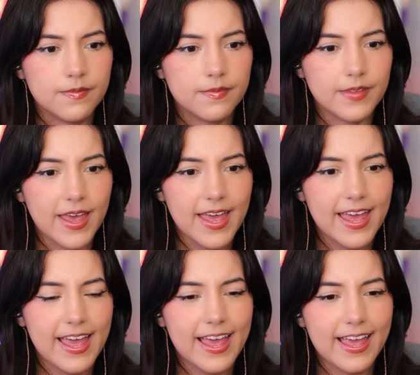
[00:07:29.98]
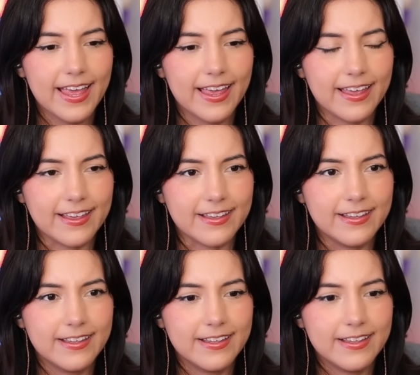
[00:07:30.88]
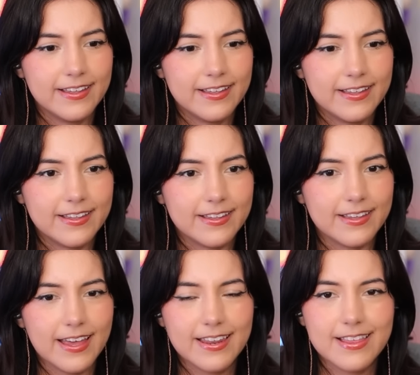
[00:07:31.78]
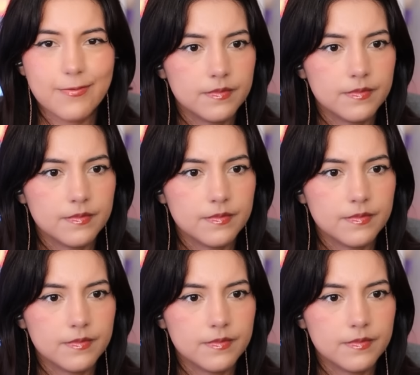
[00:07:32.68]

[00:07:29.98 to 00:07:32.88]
Hey! Yeah, it is Wong.